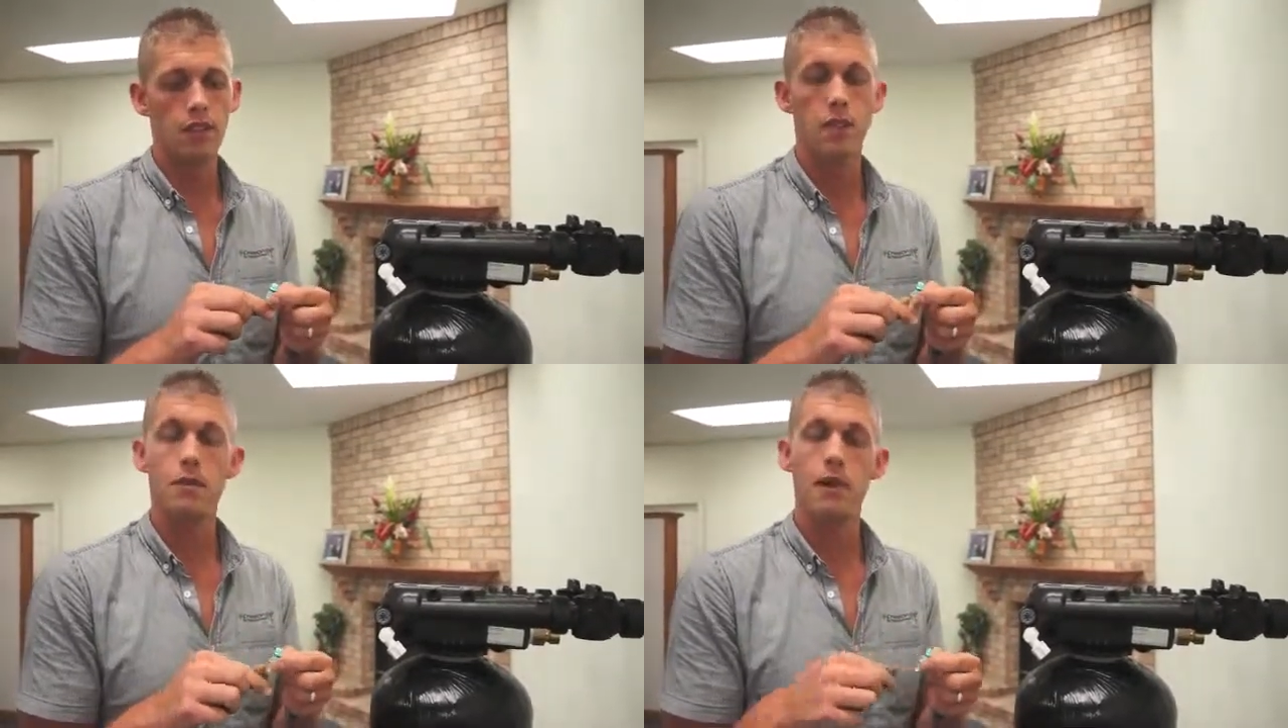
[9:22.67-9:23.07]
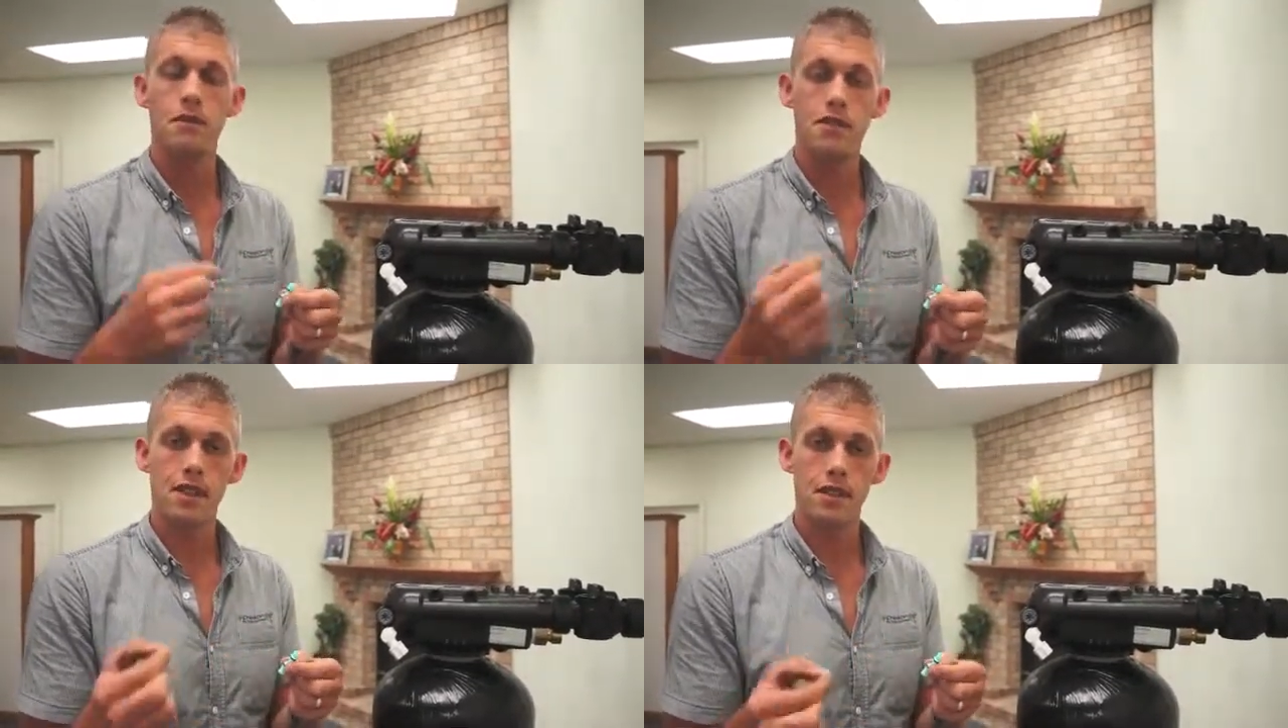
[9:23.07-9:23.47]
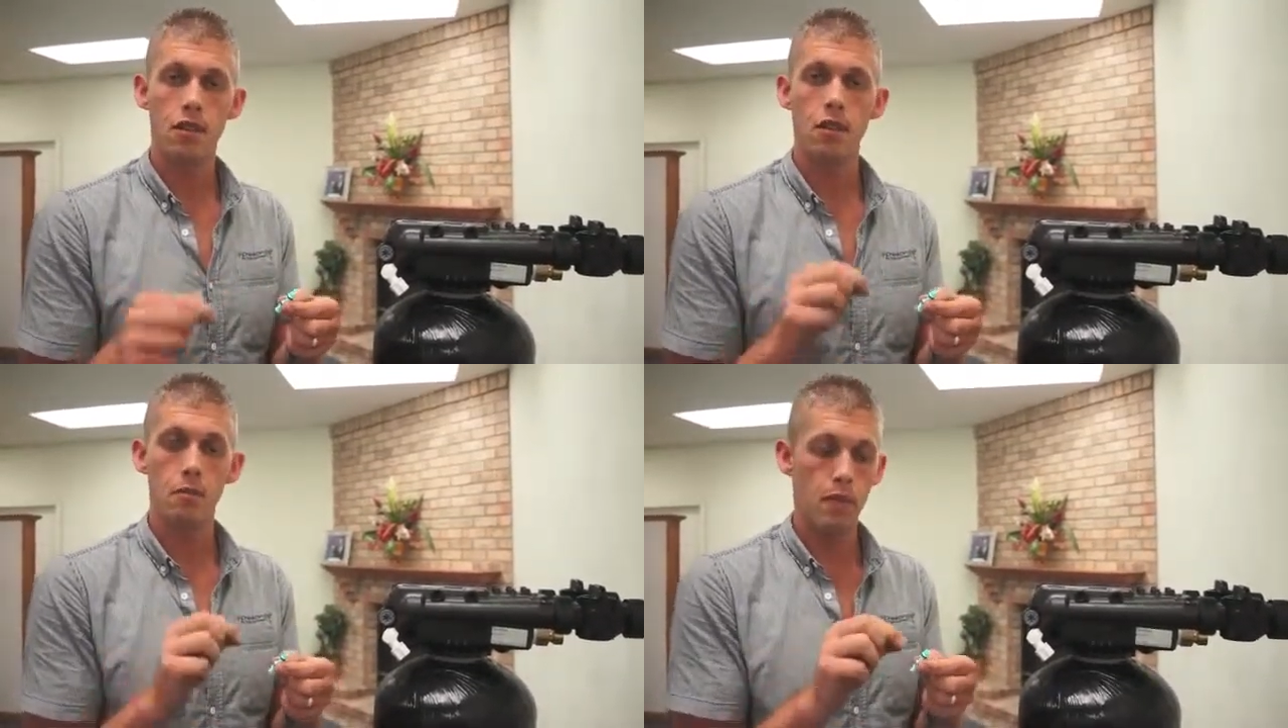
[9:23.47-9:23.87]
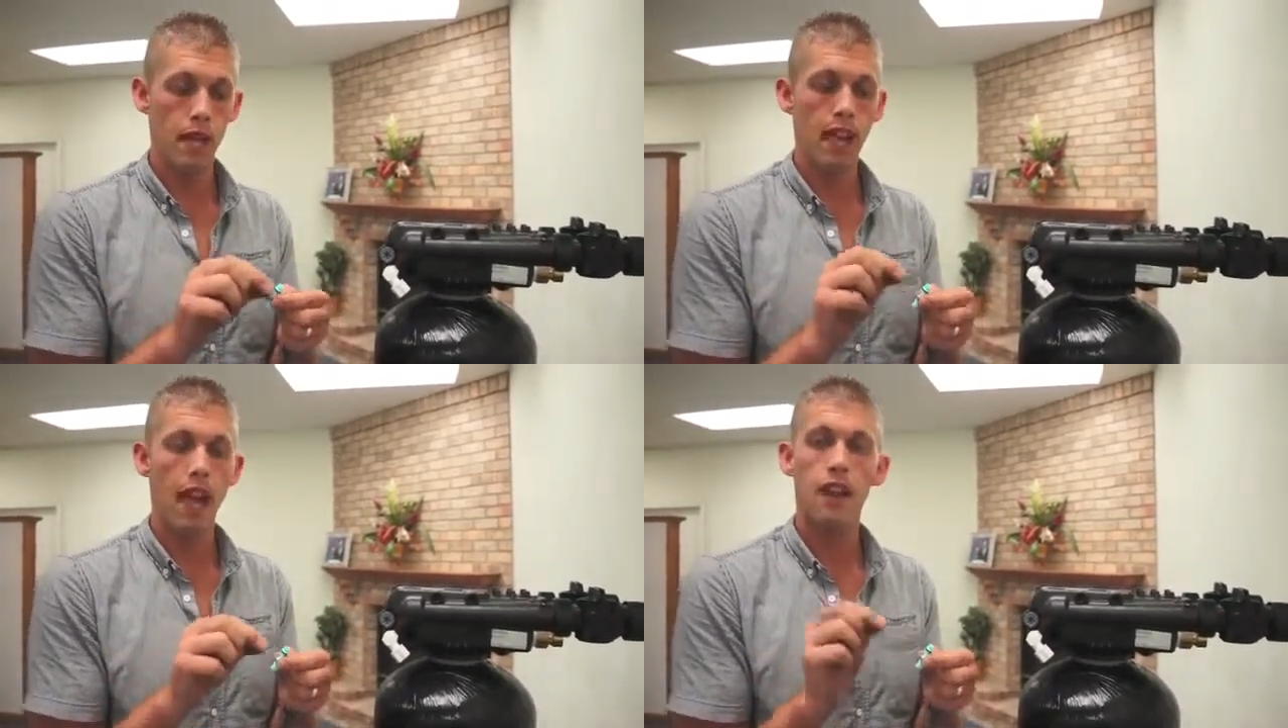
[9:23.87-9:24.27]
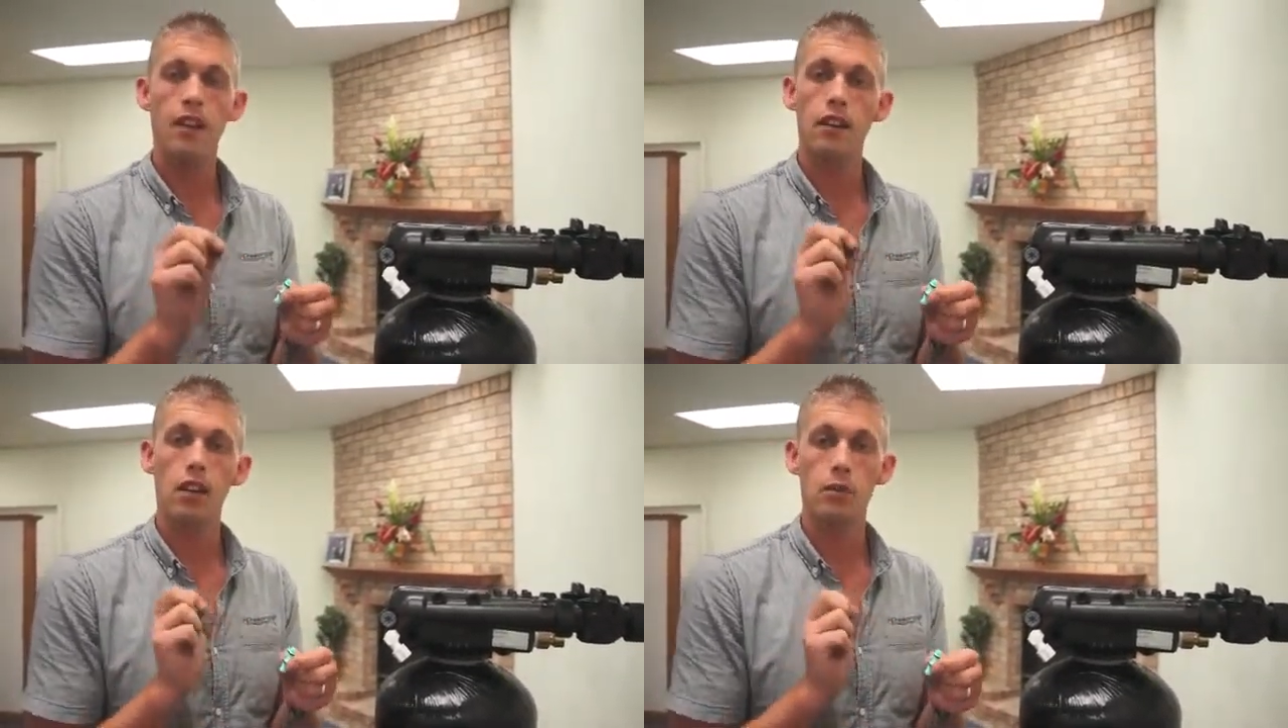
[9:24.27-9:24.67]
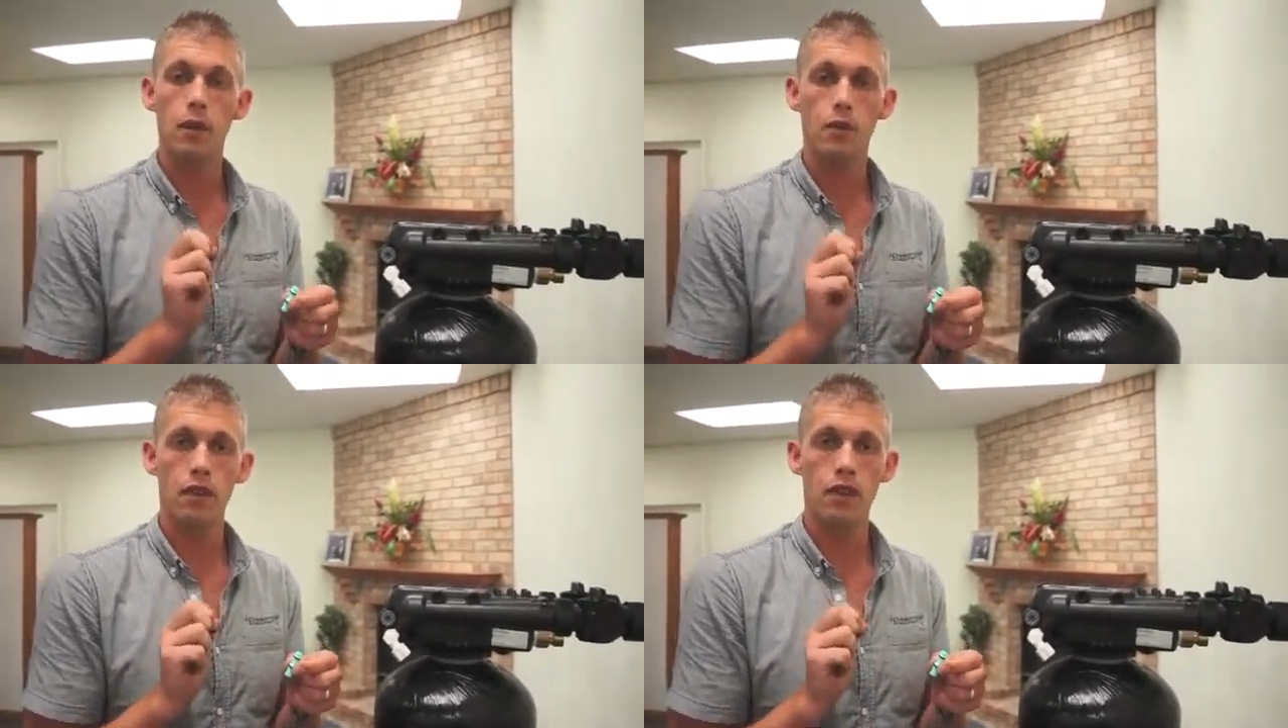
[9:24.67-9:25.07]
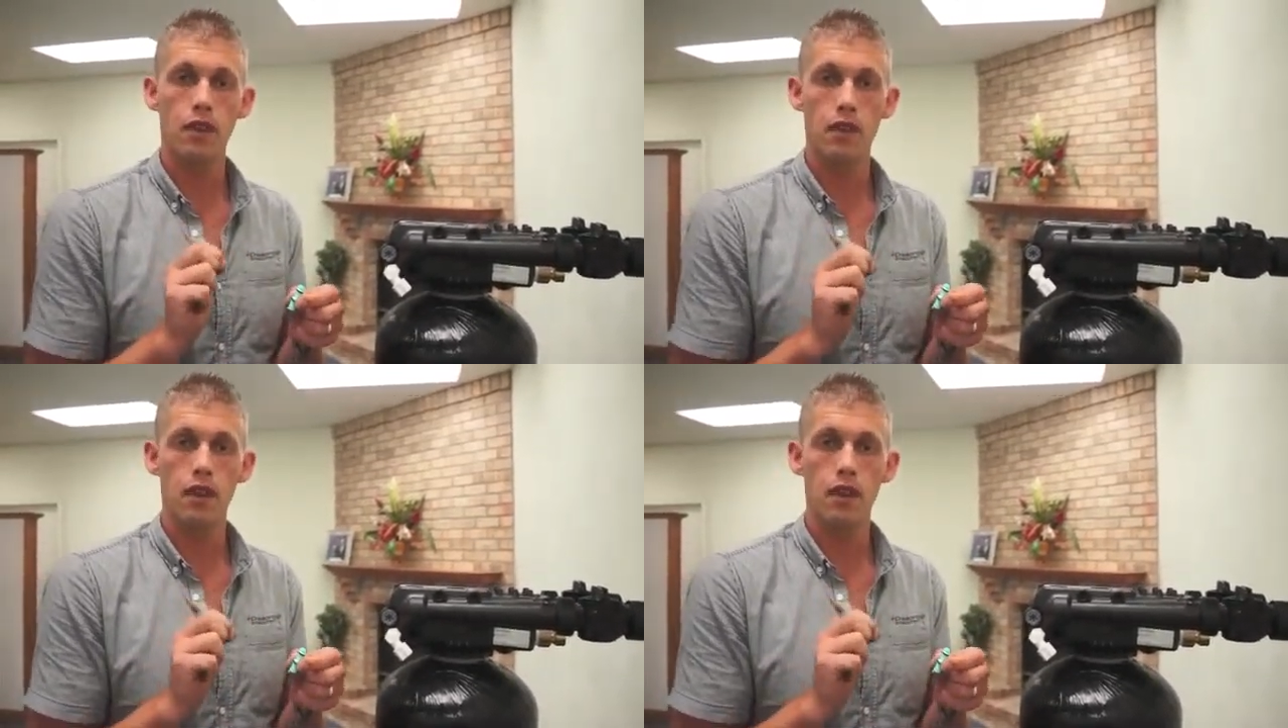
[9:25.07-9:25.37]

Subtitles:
Sometimes it's necessary to pick at it a little bit with